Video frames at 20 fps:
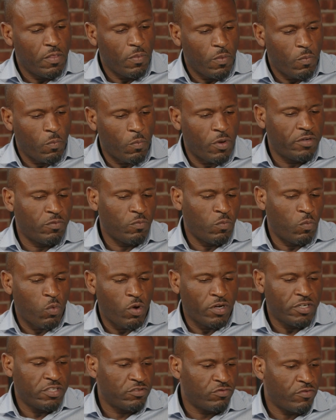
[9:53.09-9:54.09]
when
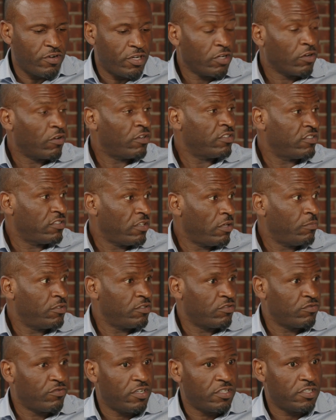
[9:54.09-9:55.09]
one is running or some
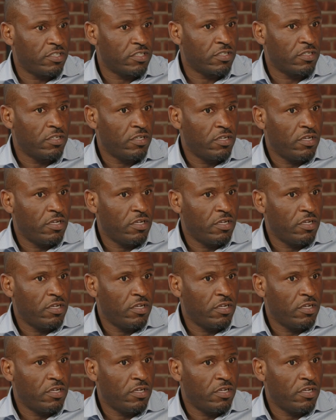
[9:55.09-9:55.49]
is running,